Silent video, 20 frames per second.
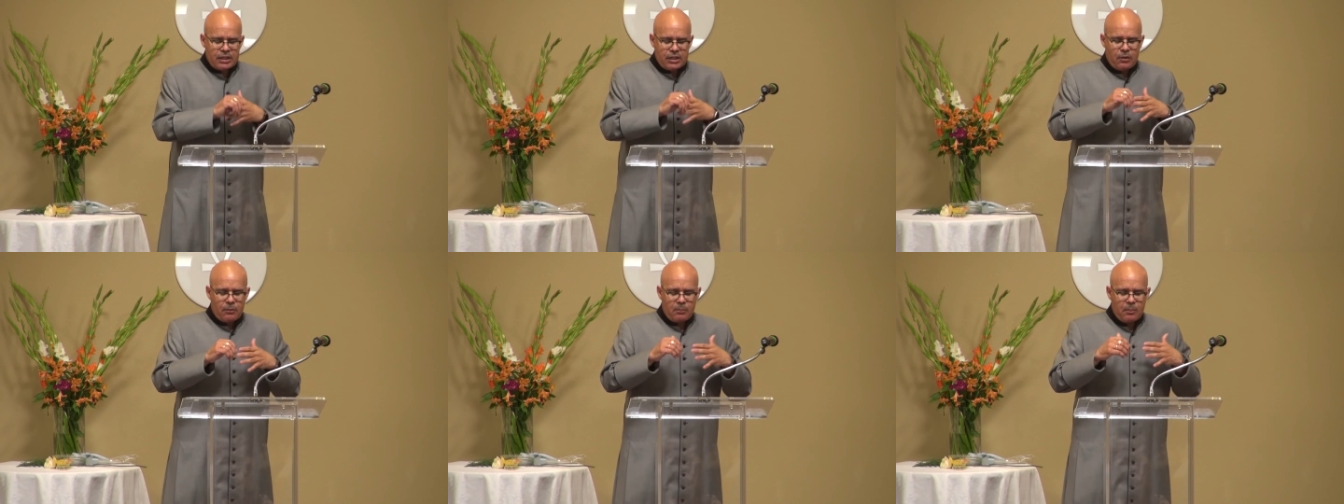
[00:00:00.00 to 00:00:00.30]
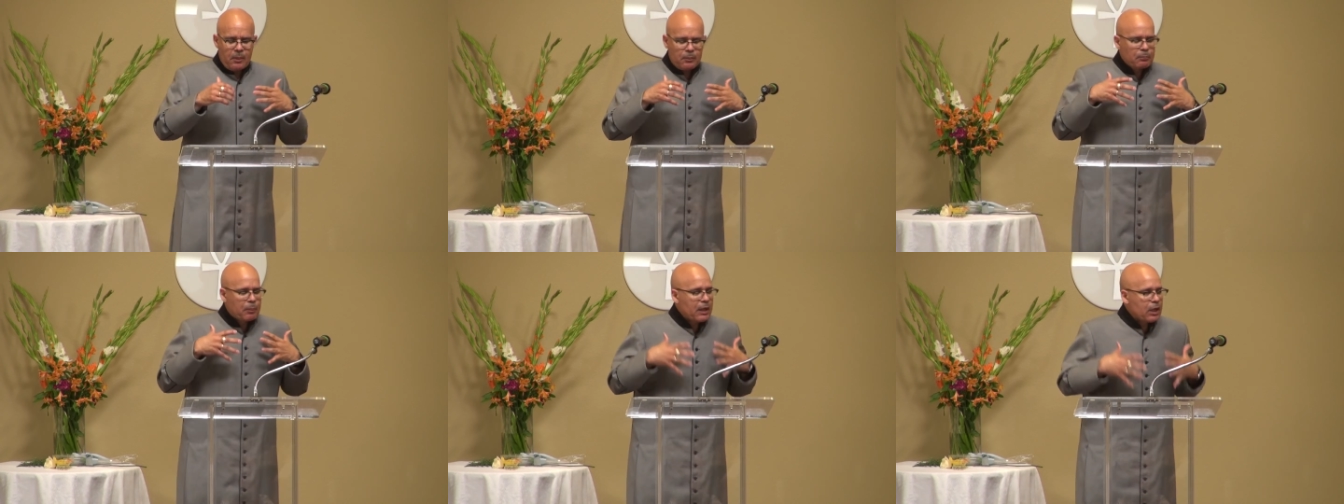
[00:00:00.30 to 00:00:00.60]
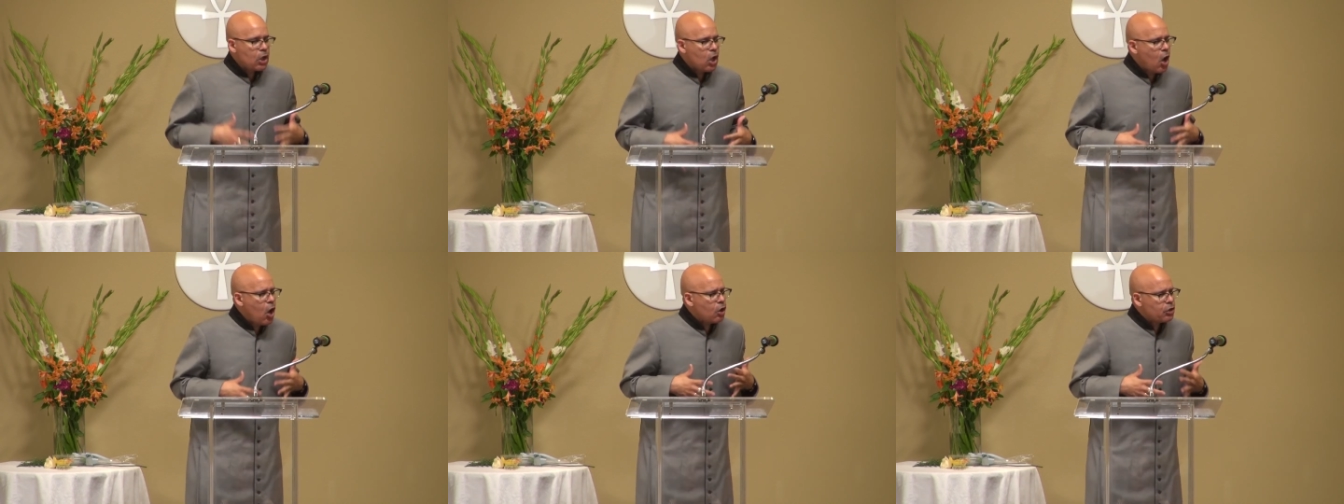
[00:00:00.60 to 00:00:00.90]
to
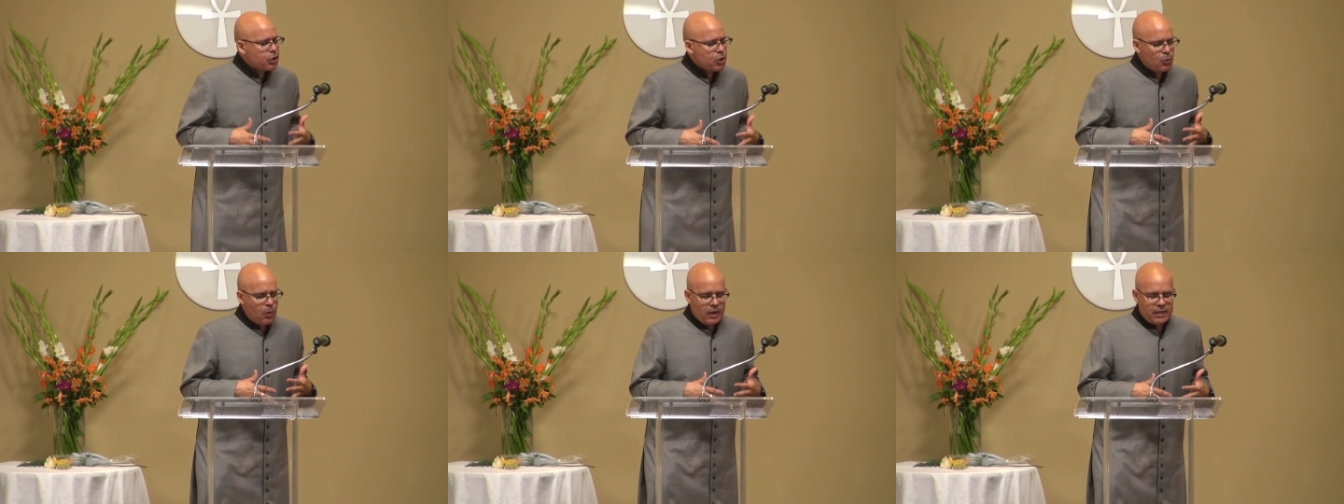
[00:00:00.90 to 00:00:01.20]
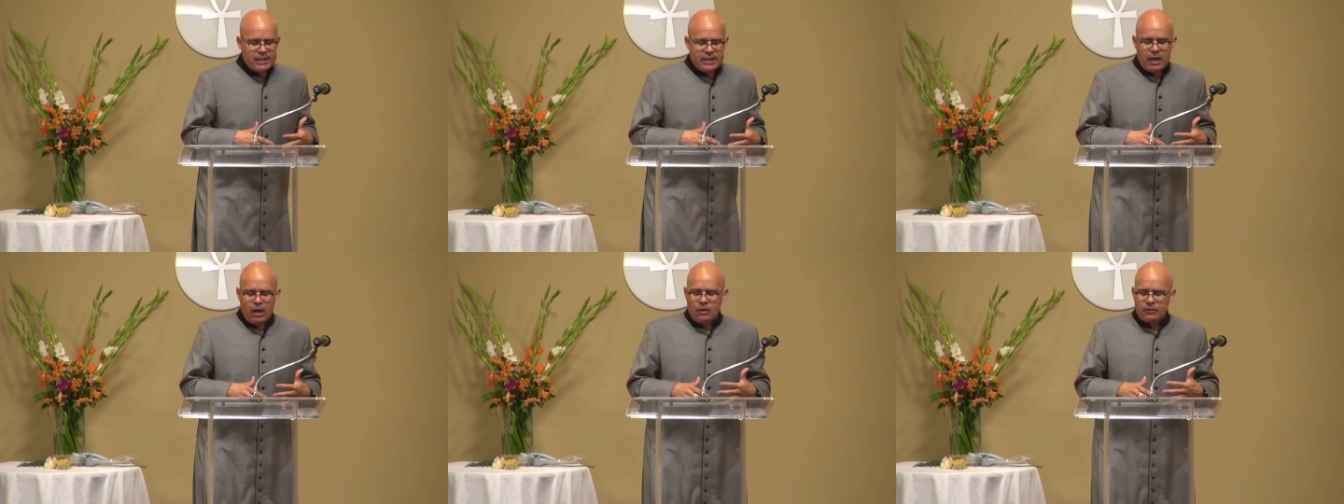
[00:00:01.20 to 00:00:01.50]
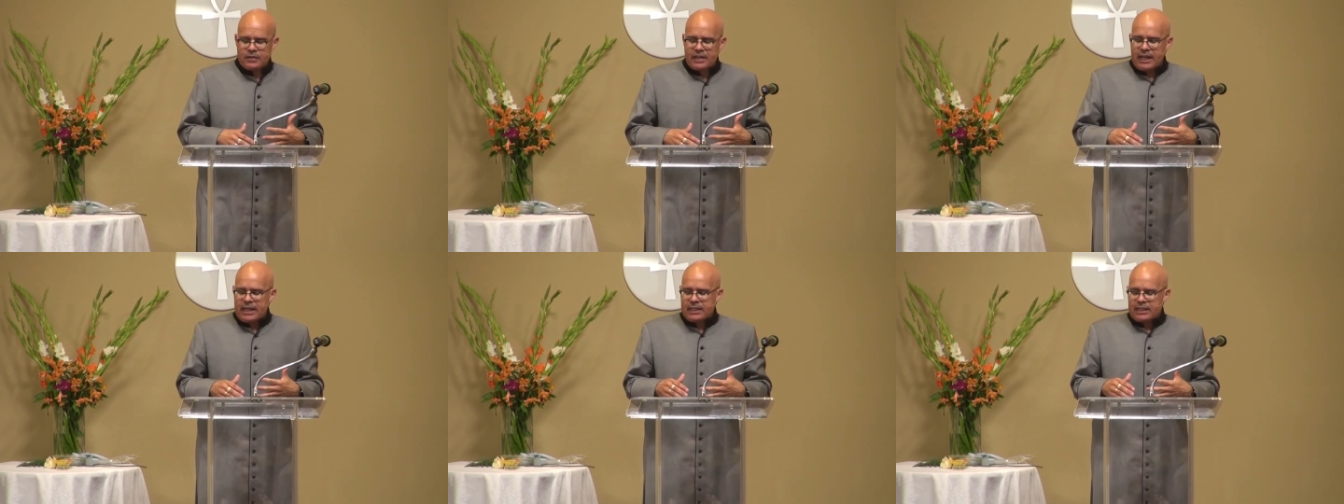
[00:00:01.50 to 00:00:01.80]
belong to
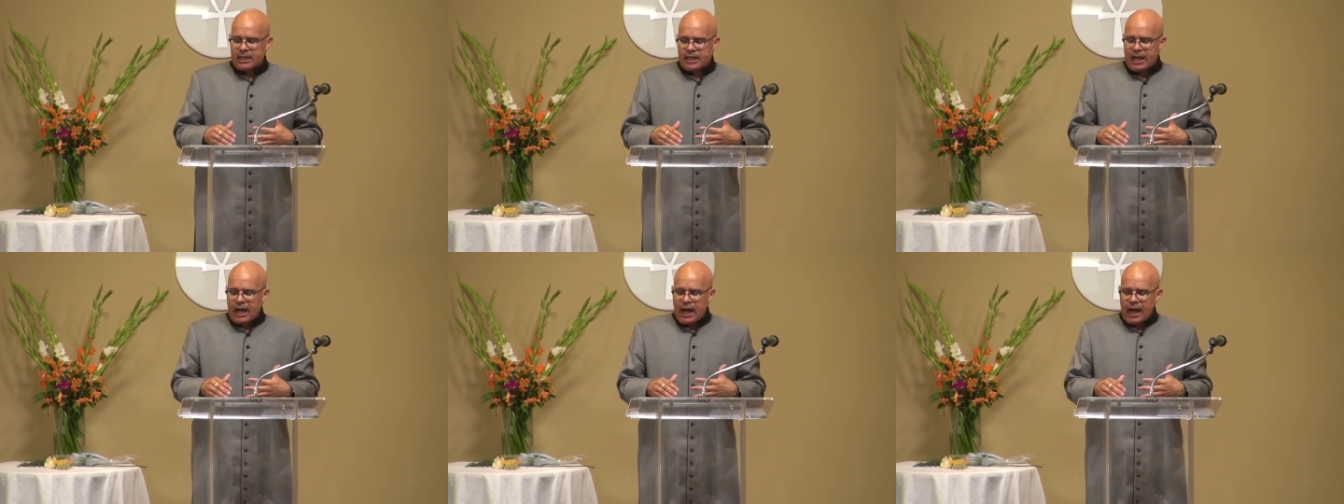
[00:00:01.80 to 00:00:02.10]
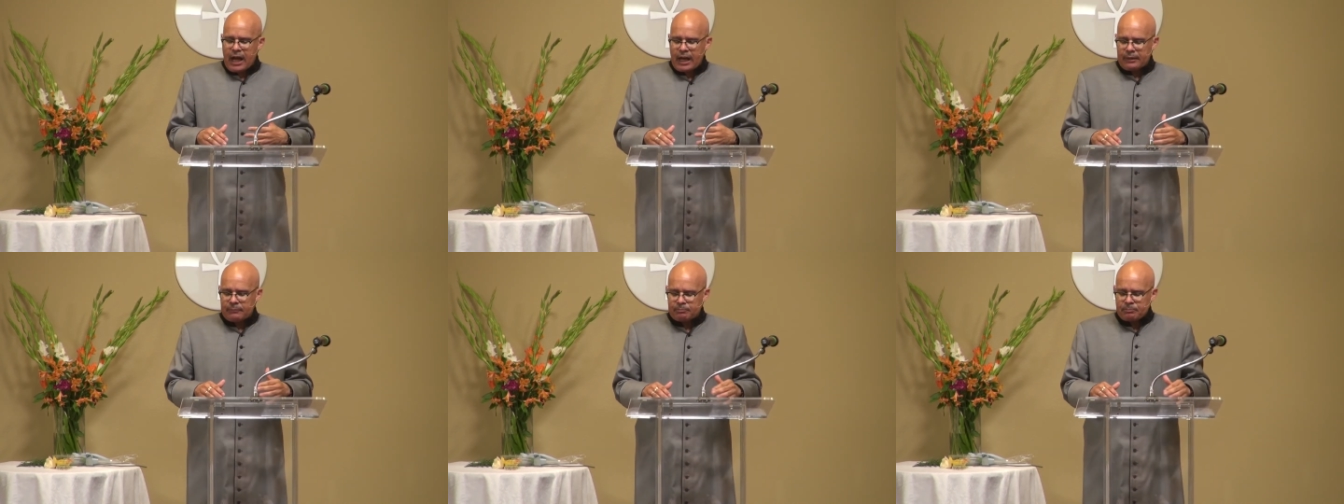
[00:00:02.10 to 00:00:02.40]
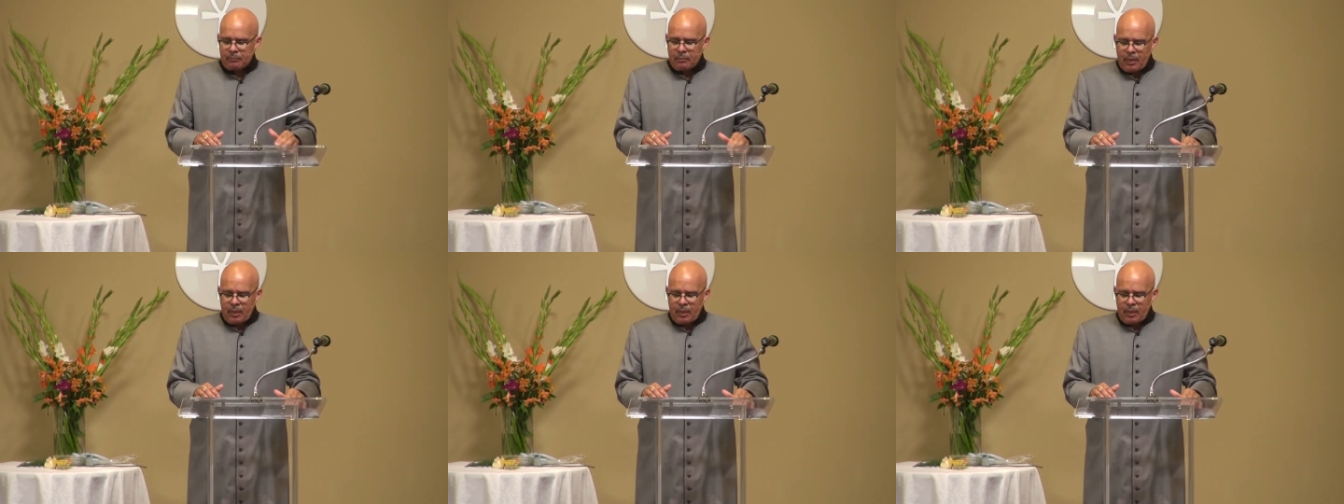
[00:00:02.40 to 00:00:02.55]
ourselves and to God.